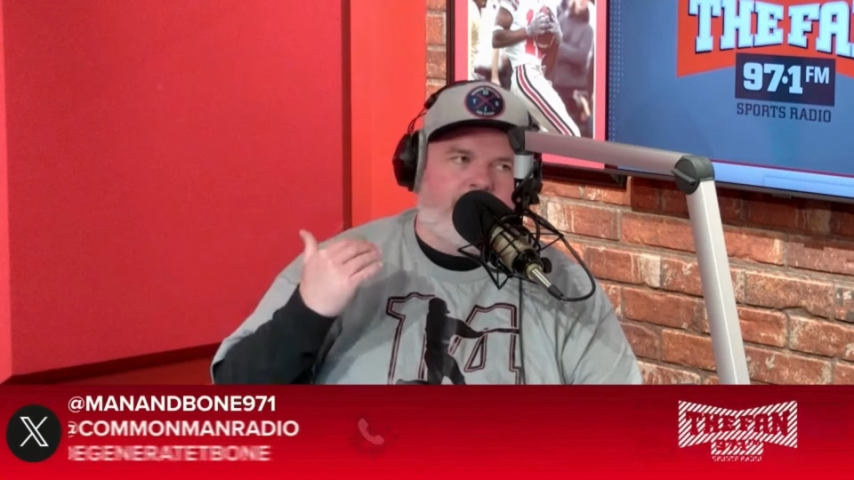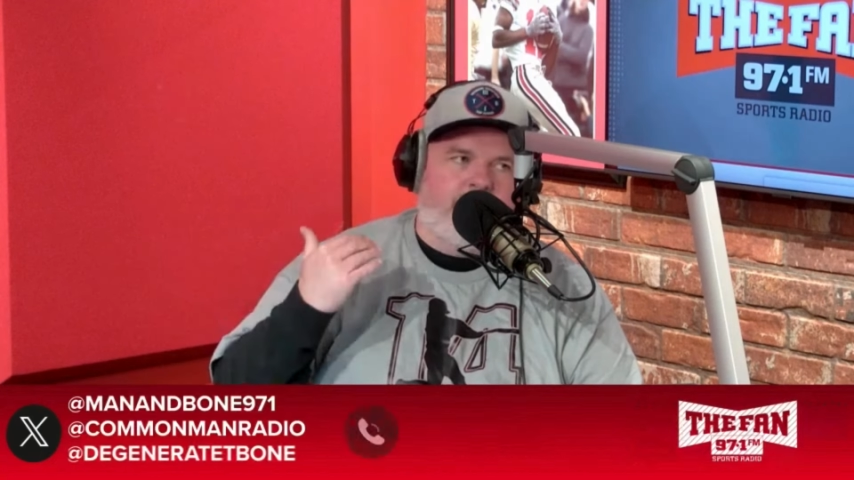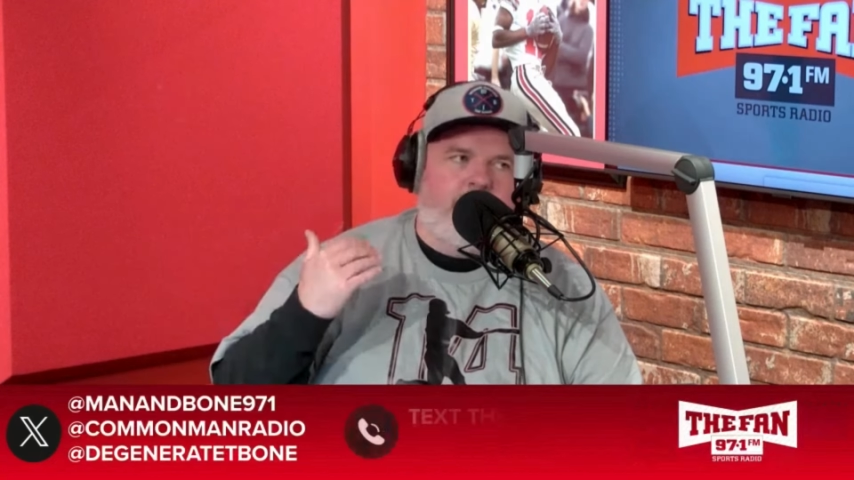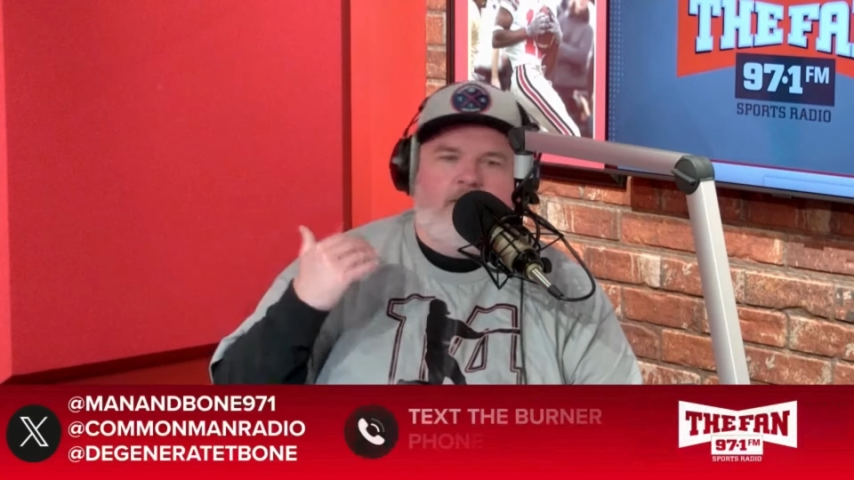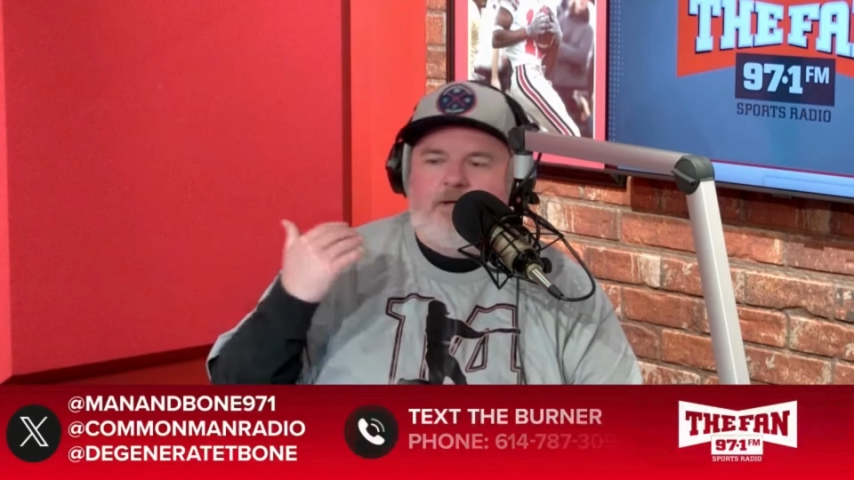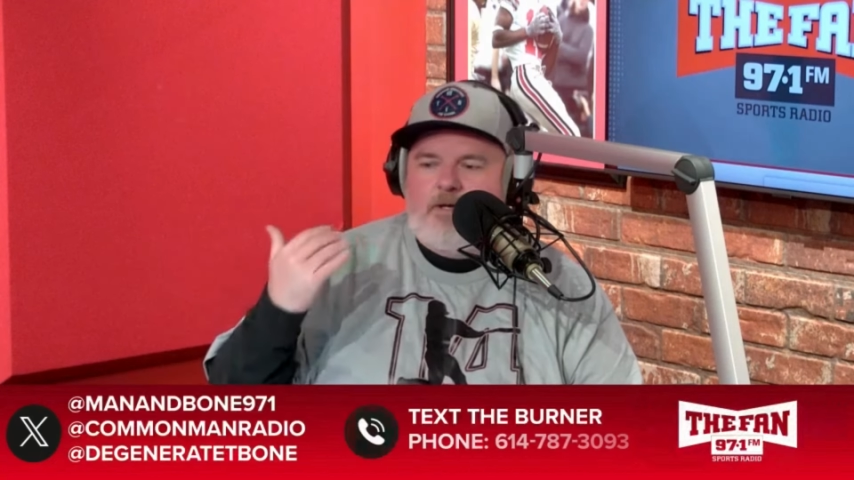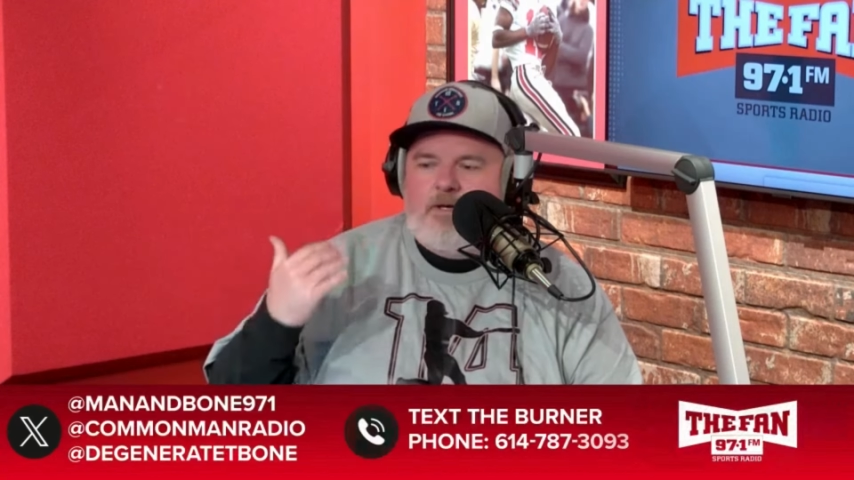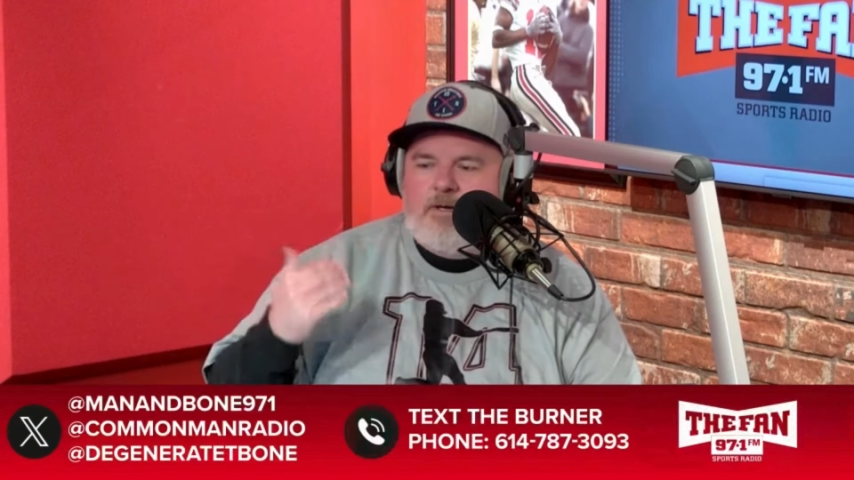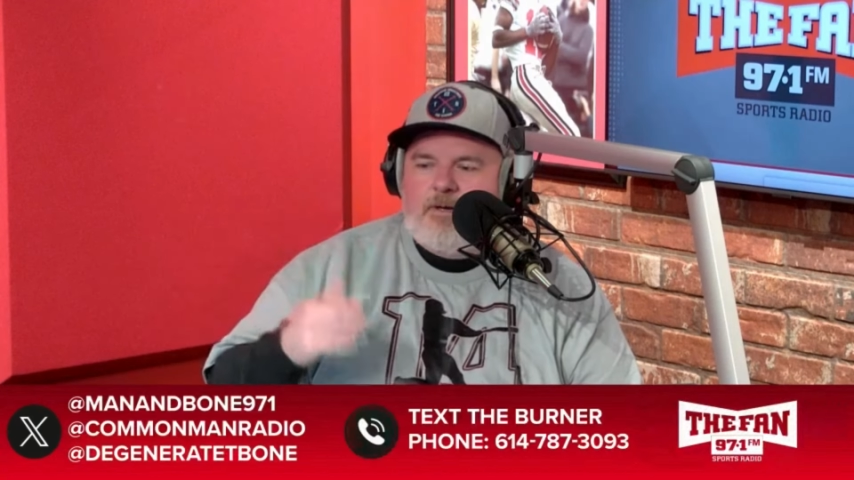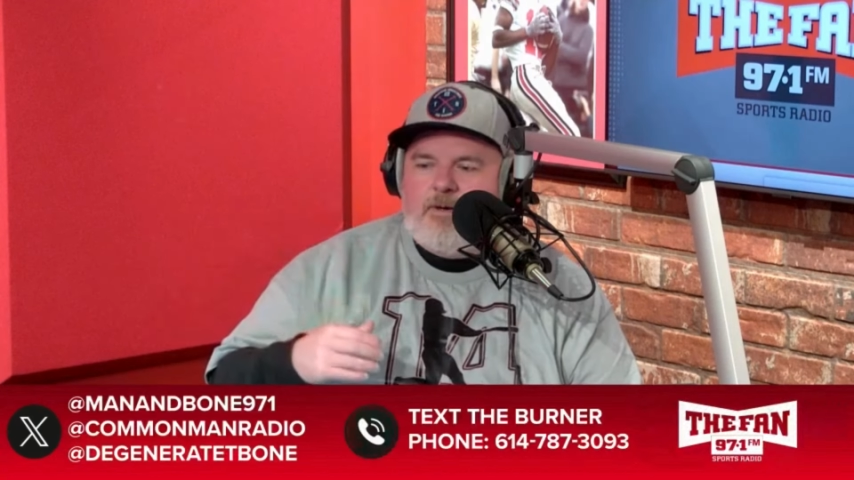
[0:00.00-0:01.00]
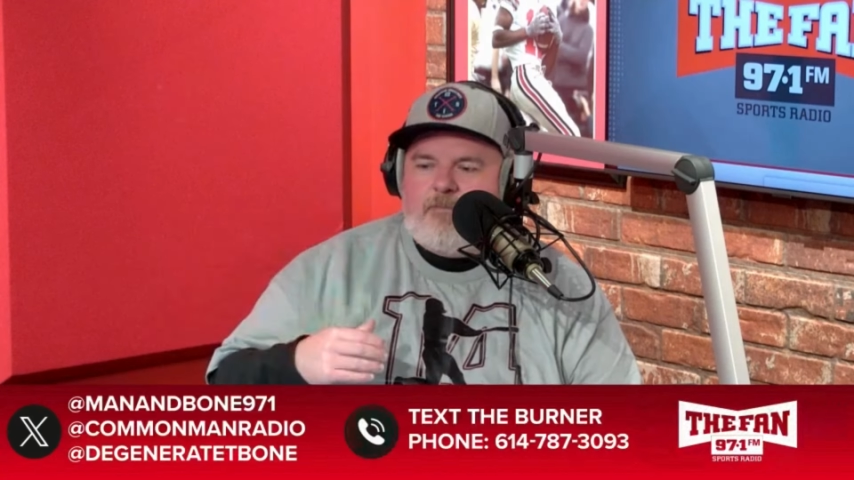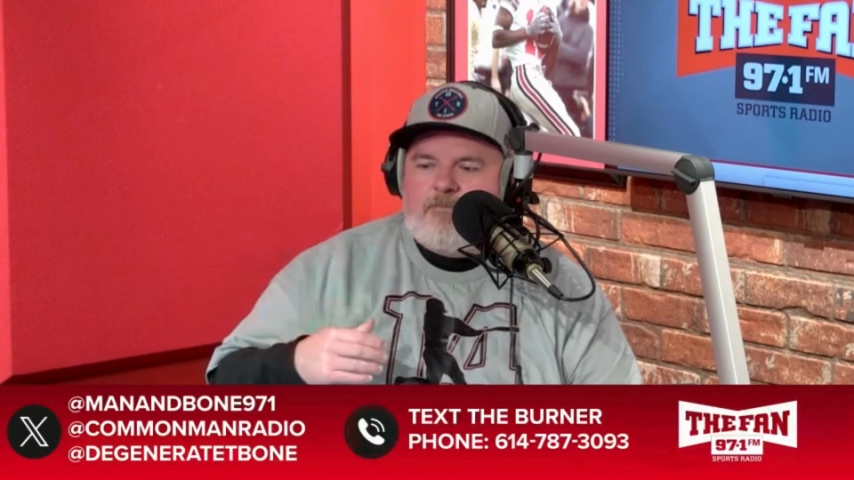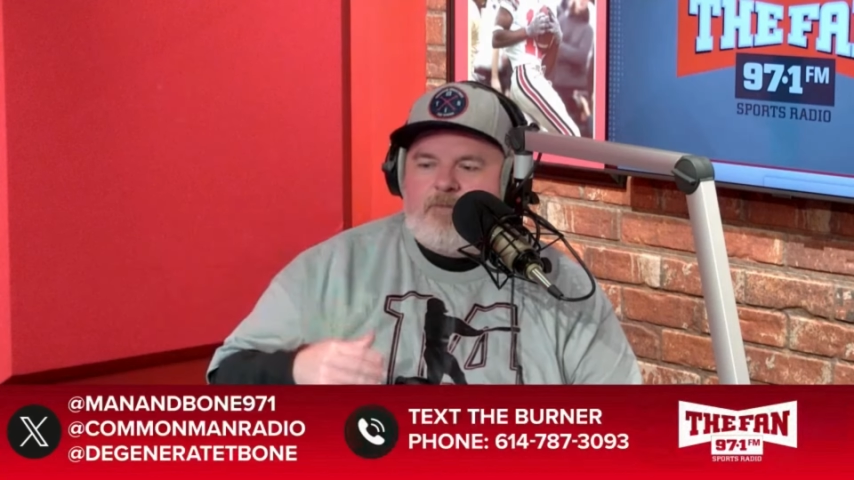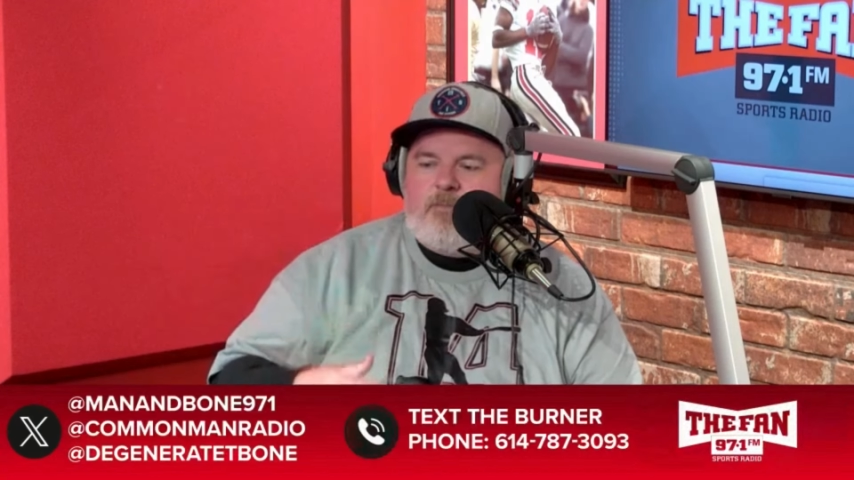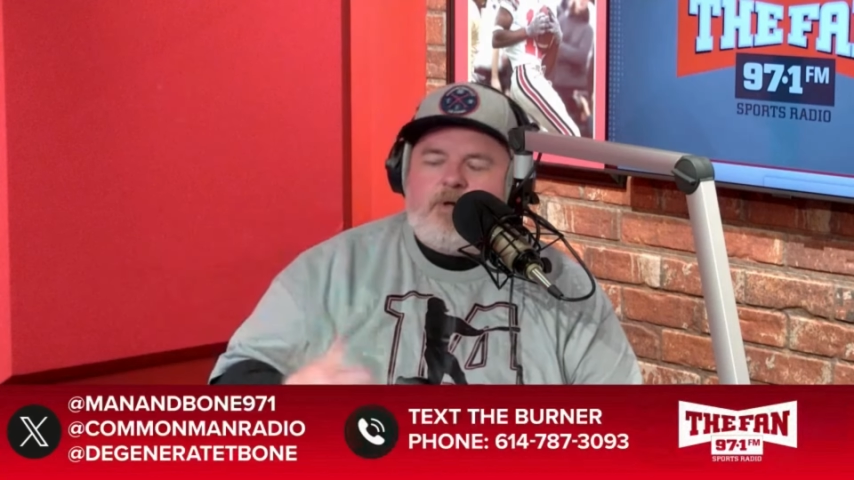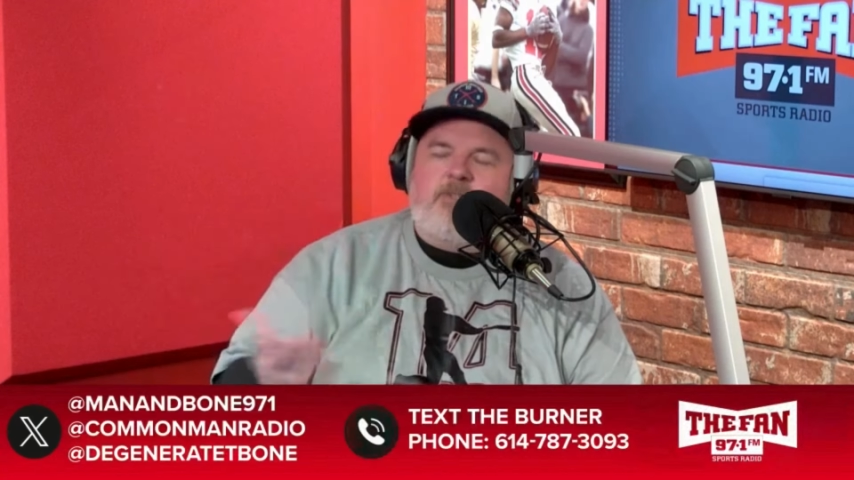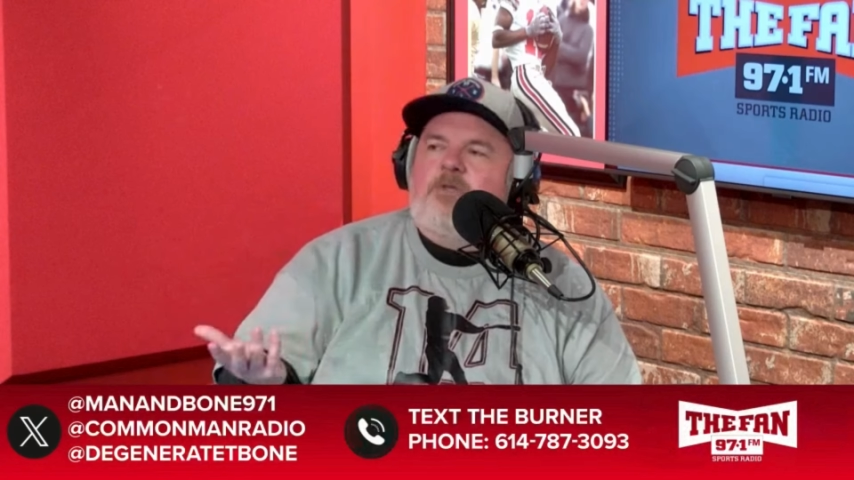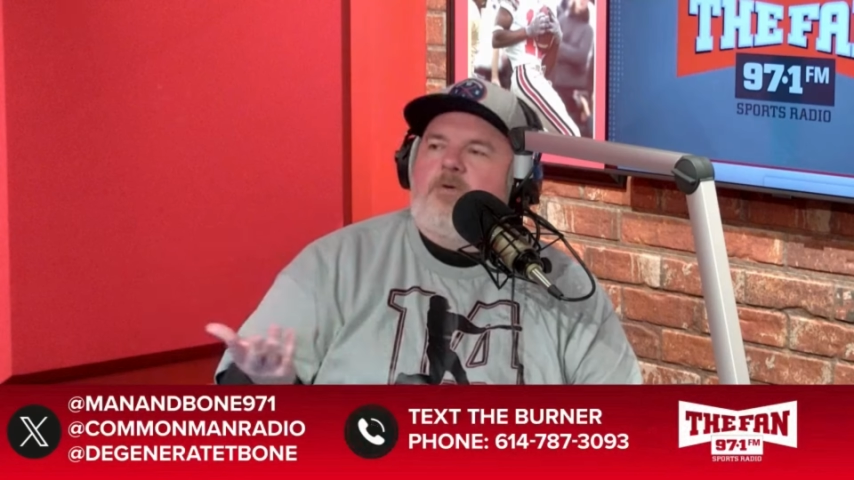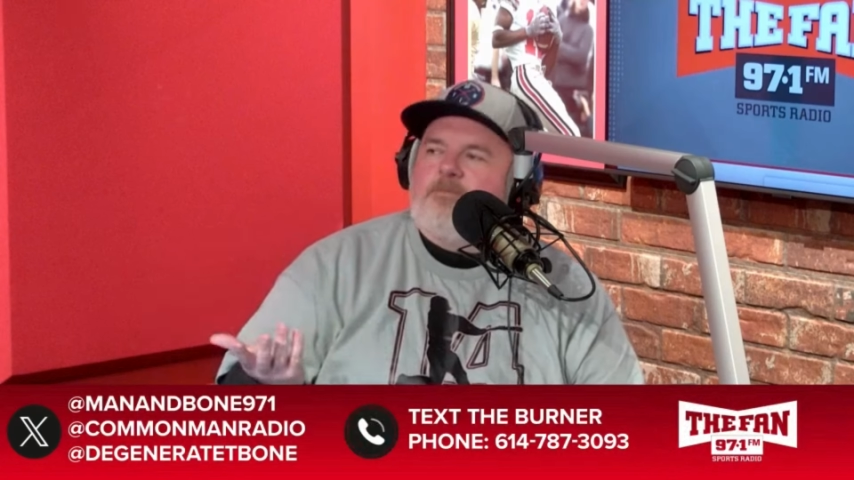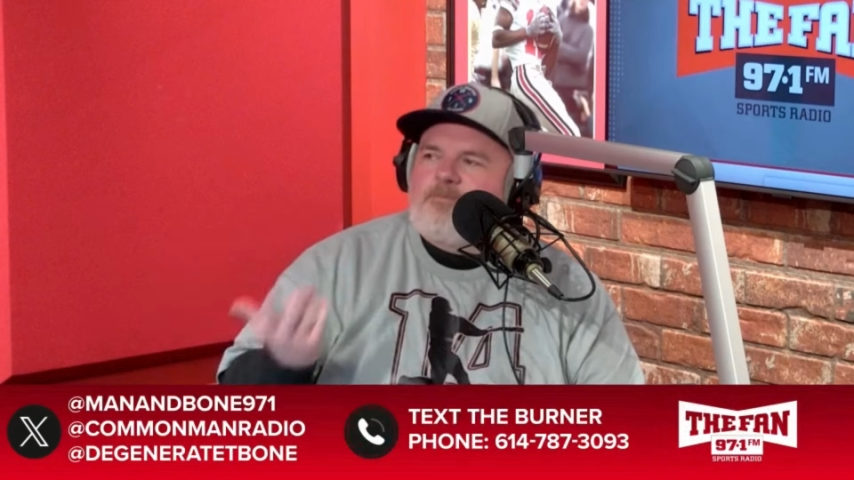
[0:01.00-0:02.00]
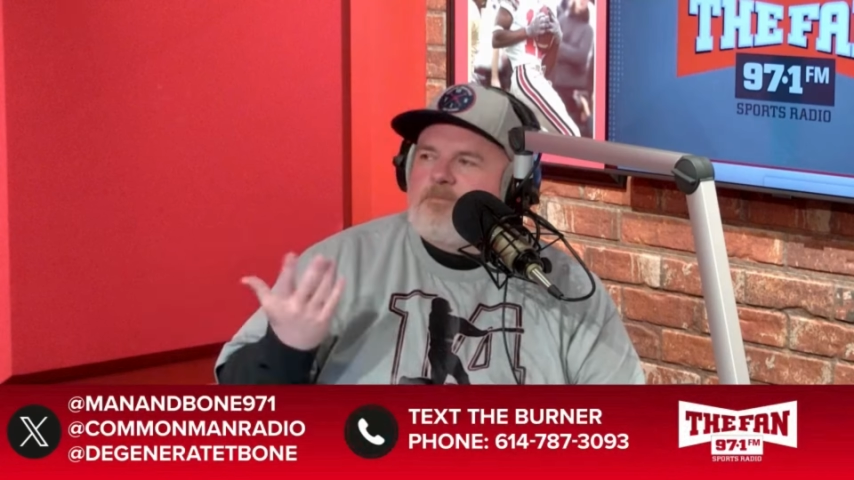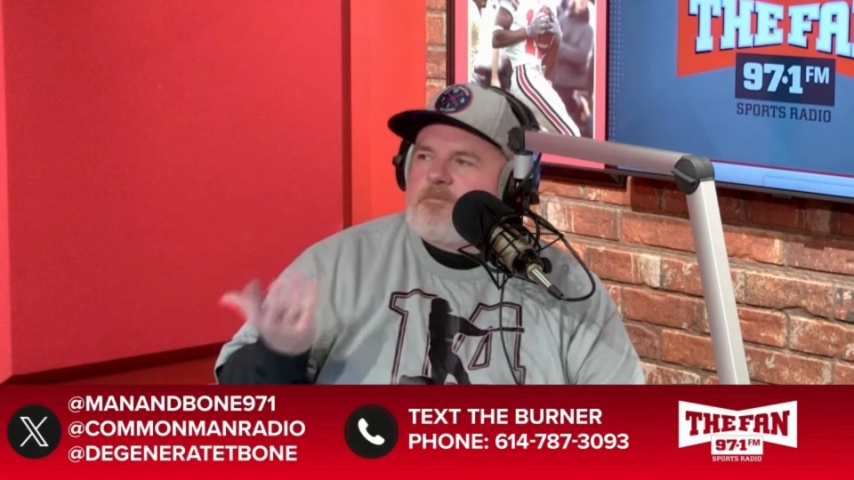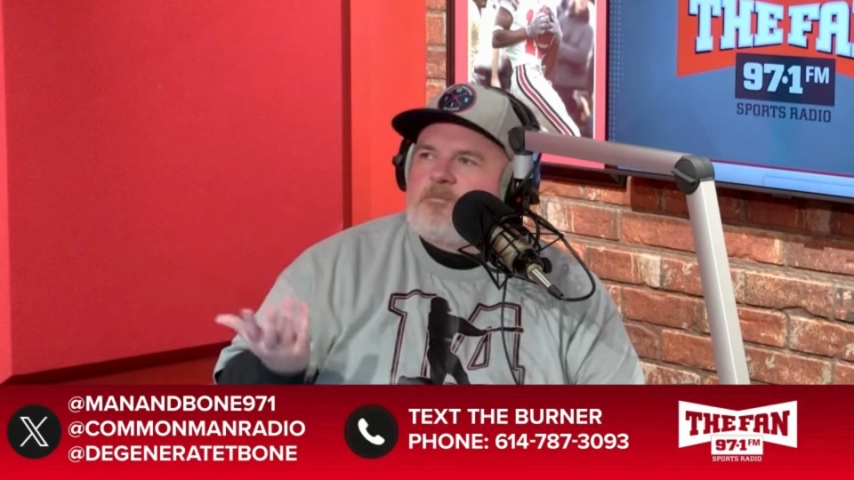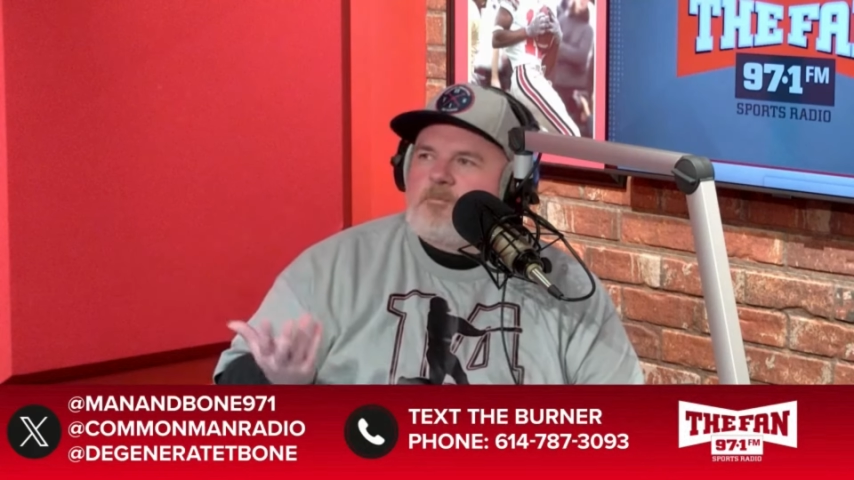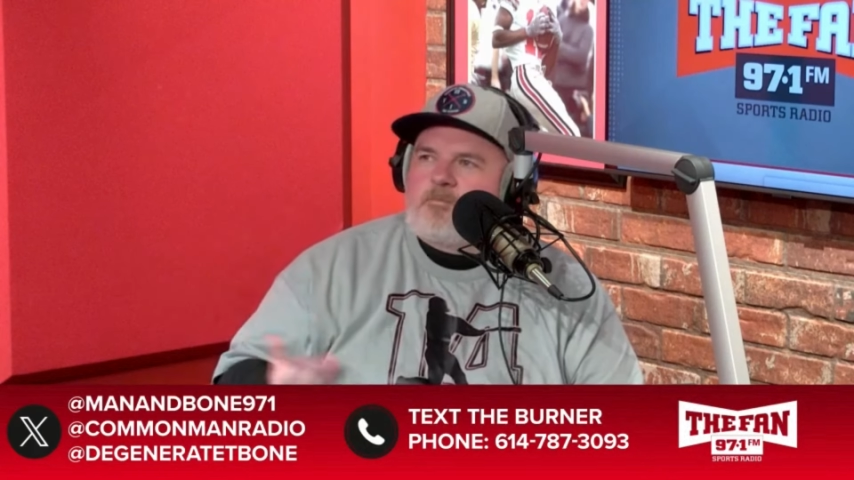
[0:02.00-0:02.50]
Yeah. This is definitely not a